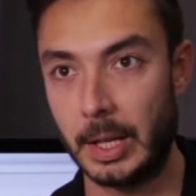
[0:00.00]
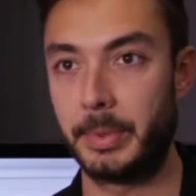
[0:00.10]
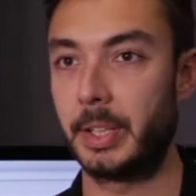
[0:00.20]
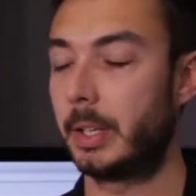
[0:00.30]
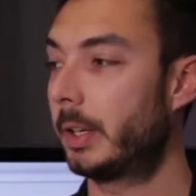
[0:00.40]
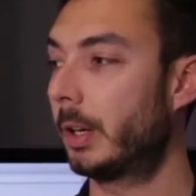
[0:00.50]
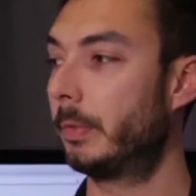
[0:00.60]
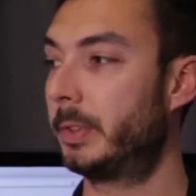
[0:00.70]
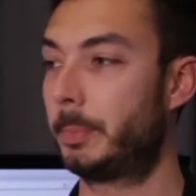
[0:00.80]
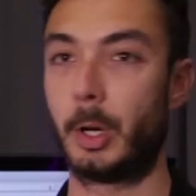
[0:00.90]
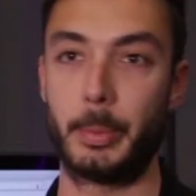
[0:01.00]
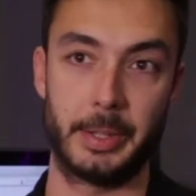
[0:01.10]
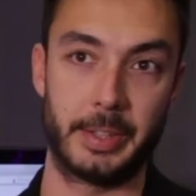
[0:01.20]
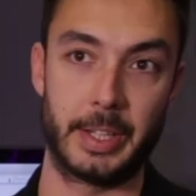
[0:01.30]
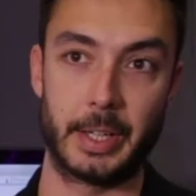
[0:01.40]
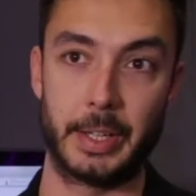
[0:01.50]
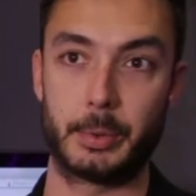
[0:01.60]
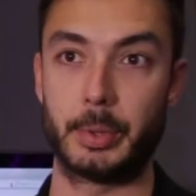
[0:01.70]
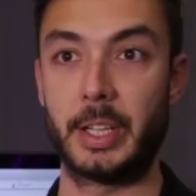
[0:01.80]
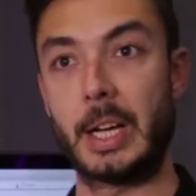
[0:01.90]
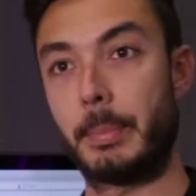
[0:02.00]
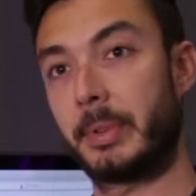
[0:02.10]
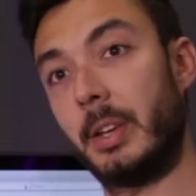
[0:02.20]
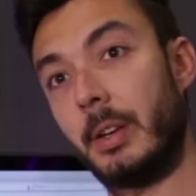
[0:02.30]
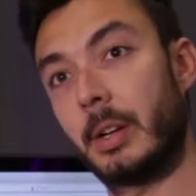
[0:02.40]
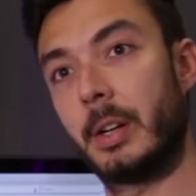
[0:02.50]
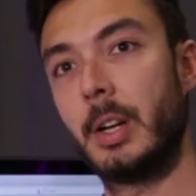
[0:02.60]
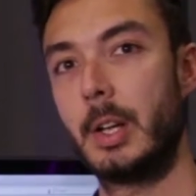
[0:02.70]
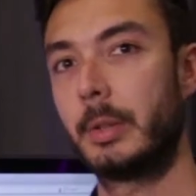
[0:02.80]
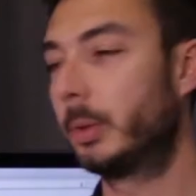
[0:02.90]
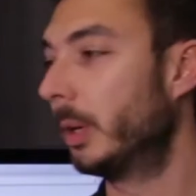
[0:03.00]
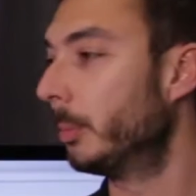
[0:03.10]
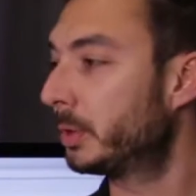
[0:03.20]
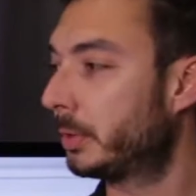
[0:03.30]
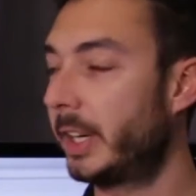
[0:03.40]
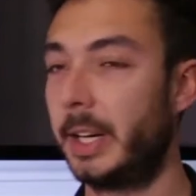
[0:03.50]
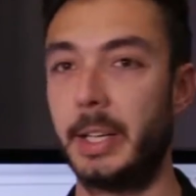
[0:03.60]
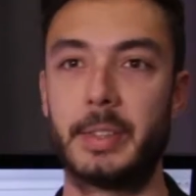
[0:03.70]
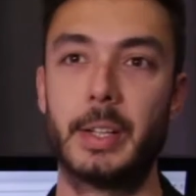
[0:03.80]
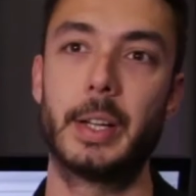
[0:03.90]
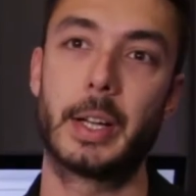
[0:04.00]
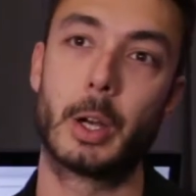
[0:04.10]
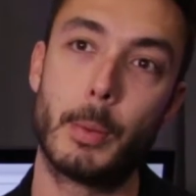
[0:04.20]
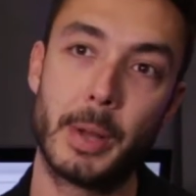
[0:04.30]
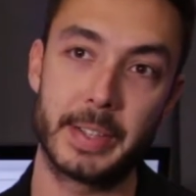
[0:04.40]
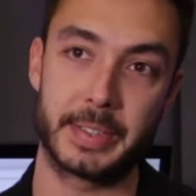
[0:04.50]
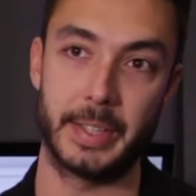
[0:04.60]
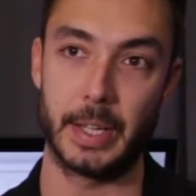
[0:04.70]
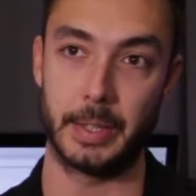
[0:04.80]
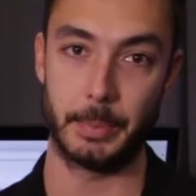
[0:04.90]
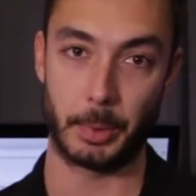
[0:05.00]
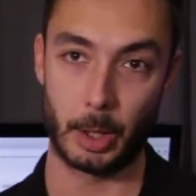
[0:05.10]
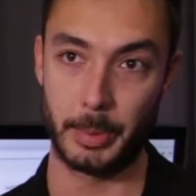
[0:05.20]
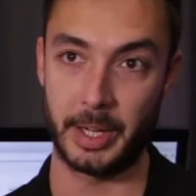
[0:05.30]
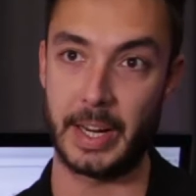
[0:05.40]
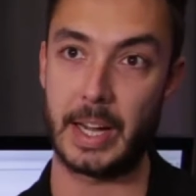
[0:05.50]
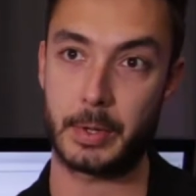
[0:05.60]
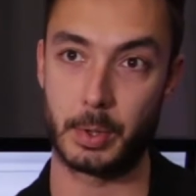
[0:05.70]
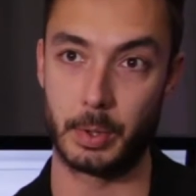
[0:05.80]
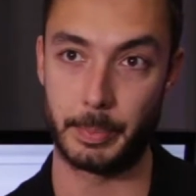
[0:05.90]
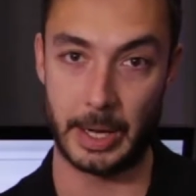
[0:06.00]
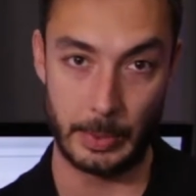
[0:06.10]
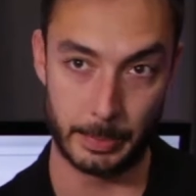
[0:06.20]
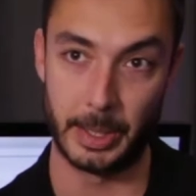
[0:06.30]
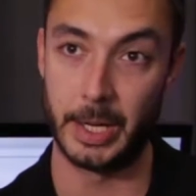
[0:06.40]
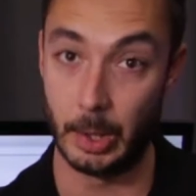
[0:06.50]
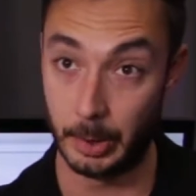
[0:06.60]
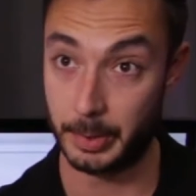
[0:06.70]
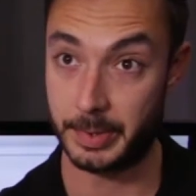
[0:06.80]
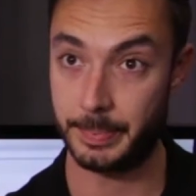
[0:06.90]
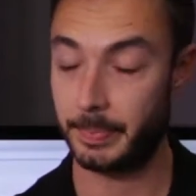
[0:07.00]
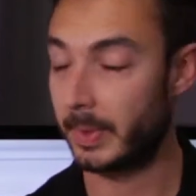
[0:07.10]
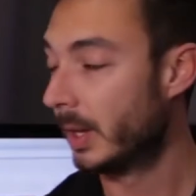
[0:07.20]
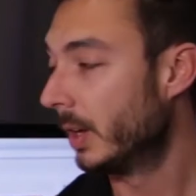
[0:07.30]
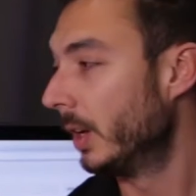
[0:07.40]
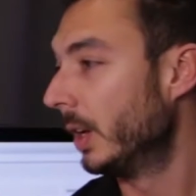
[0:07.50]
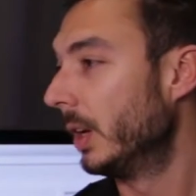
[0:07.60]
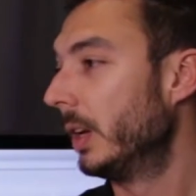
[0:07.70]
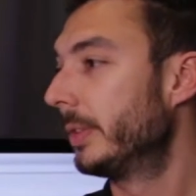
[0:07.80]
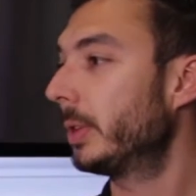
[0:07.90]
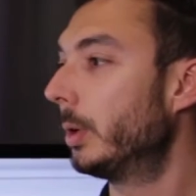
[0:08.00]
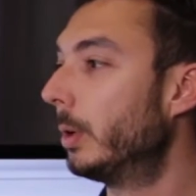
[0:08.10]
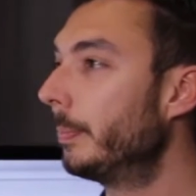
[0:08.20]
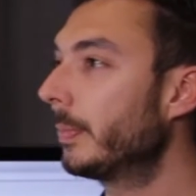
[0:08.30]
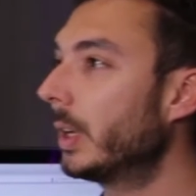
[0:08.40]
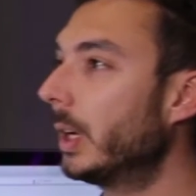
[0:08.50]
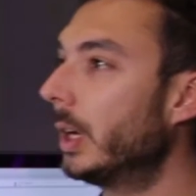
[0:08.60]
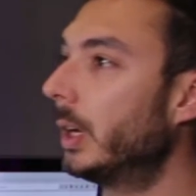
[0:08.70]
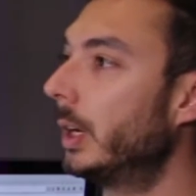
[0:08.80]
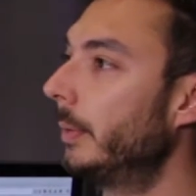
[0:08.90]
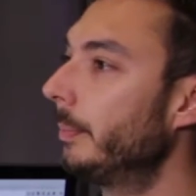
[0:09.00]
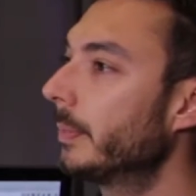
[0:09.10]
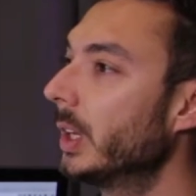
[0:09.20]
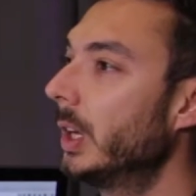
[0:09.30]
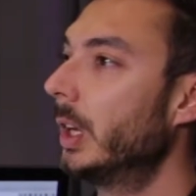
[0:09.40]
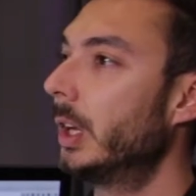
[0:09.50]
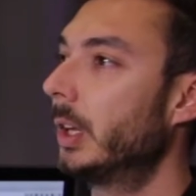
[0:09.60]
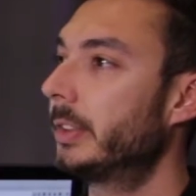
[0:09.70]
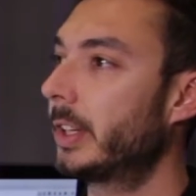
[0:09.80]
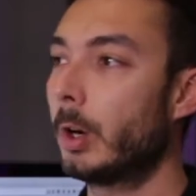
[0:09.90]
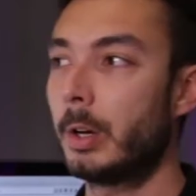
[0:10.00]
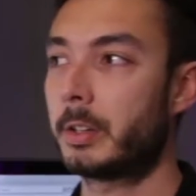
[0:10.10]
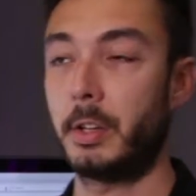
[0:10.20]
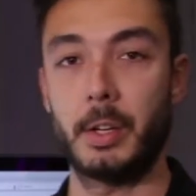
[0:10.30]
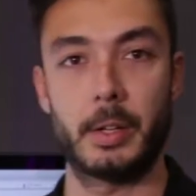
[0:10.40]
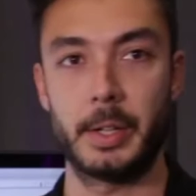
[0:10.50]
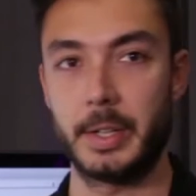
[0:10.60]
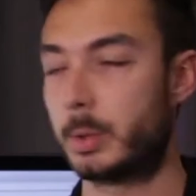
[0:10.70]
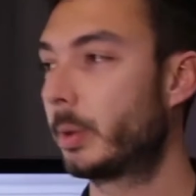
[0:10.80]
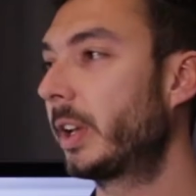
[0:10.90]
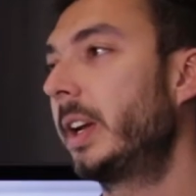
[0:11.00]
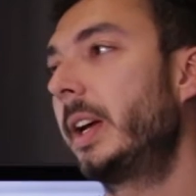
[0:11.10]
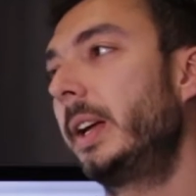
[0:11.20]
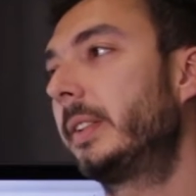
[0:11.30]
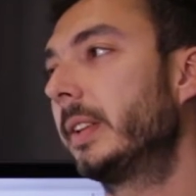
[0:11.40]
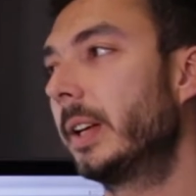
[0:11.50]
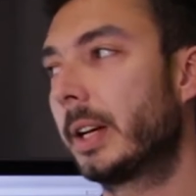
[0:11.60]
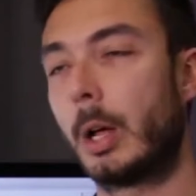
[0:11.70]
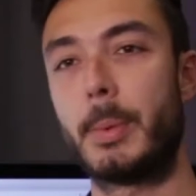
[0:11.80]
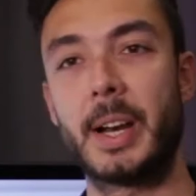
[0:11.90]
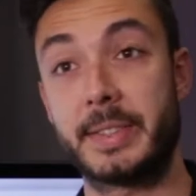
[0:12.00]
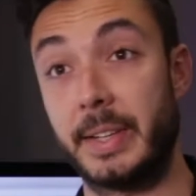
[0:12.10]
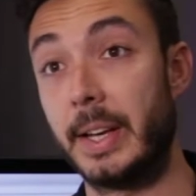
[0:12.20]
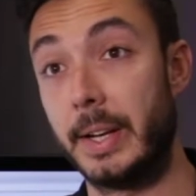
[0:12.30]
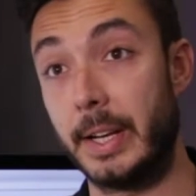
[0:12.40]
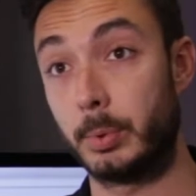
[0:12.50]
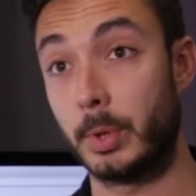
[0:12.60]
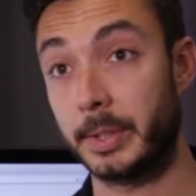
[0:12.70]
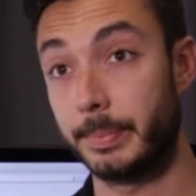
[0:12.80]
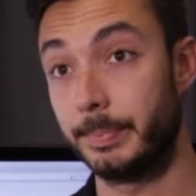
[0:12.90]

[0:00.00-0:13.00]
I'm taking care of deployment there, and today I'm here to demonstrate a global SDN deployment in action powered by ONOS. So the goal here is to create a global SDN network